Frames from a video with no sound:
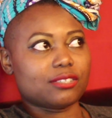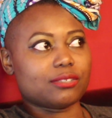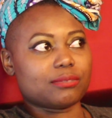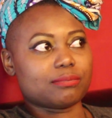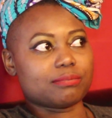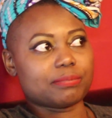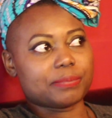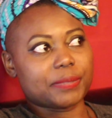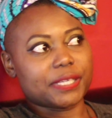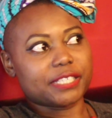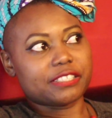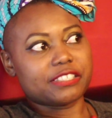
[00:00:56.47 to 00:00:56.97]
you know,
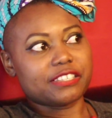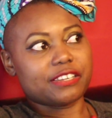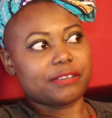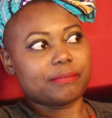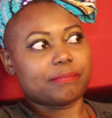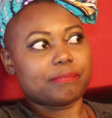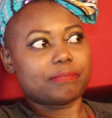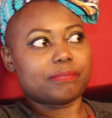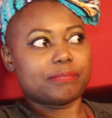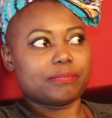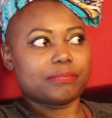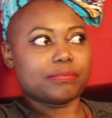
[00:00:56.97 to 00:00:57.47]
picked
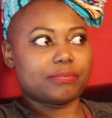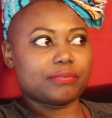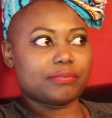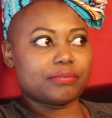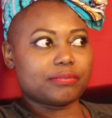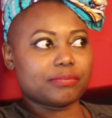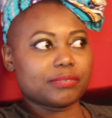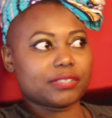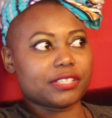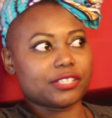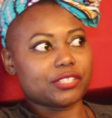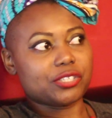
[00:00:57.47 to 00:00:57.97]
up
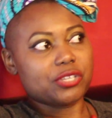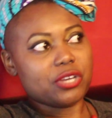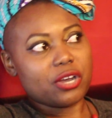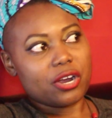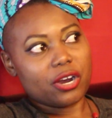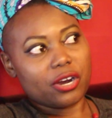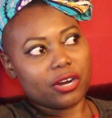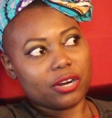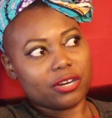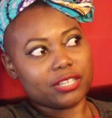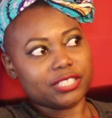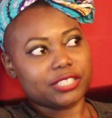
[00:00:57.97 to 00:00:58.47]

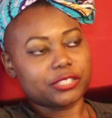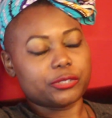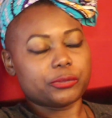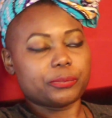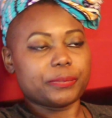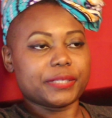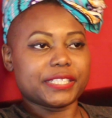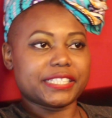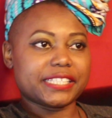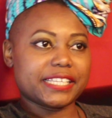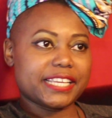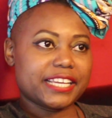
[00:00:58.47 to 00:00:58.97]
guitar a little
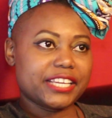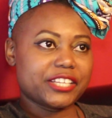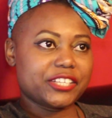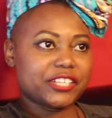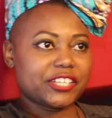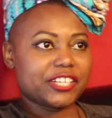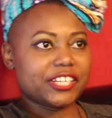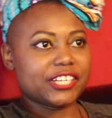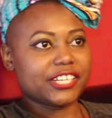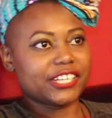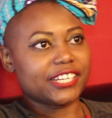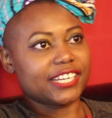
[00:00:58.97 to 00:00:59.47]
bit
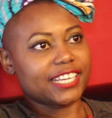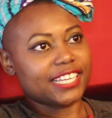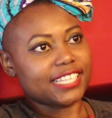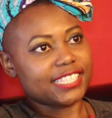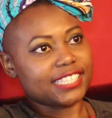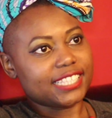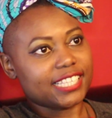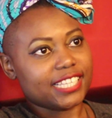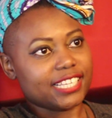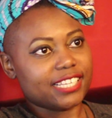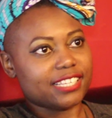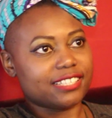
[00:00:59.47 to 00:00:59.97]
later
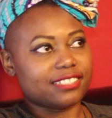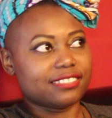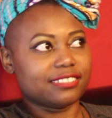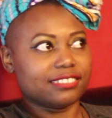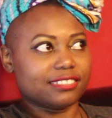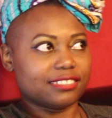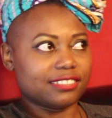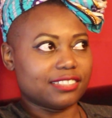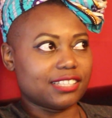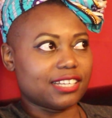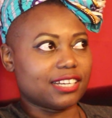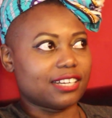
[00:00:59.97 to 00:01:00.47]
and
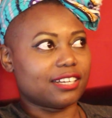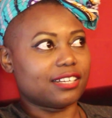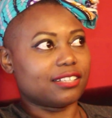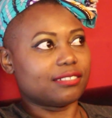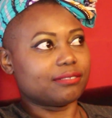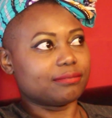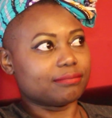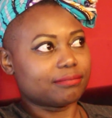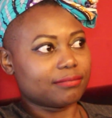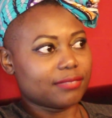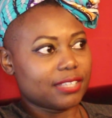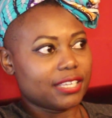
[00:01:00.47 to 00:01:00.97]
then
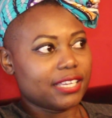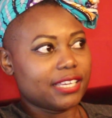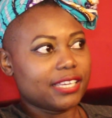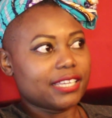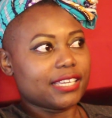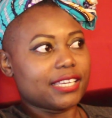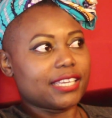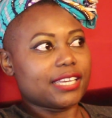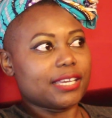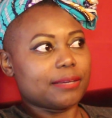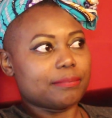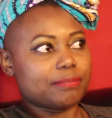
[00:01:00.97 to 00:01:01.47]
I
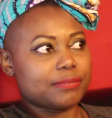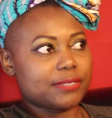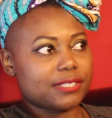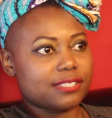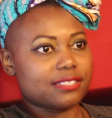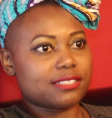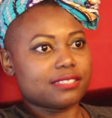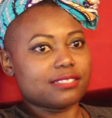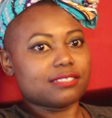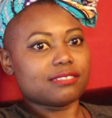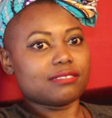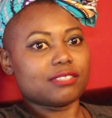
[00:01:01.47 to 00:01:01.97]

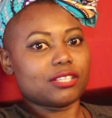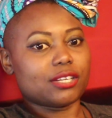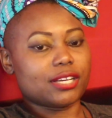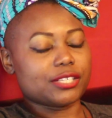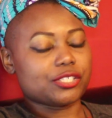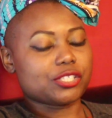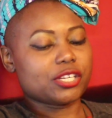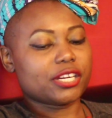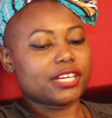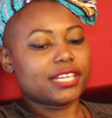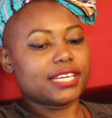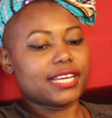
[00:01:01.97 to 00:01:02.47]

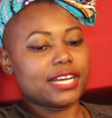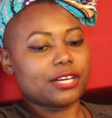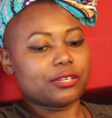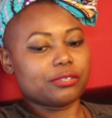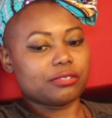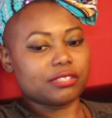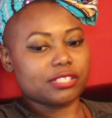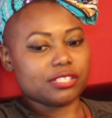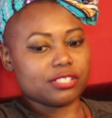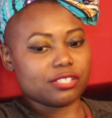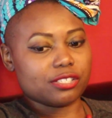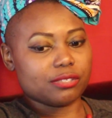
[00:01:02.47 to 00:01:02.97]
started
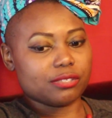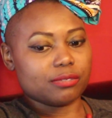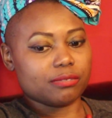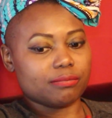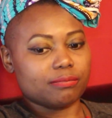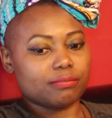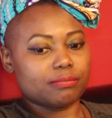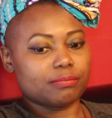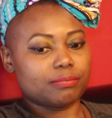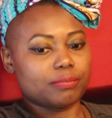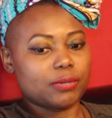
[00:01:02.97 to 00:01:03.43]
out as a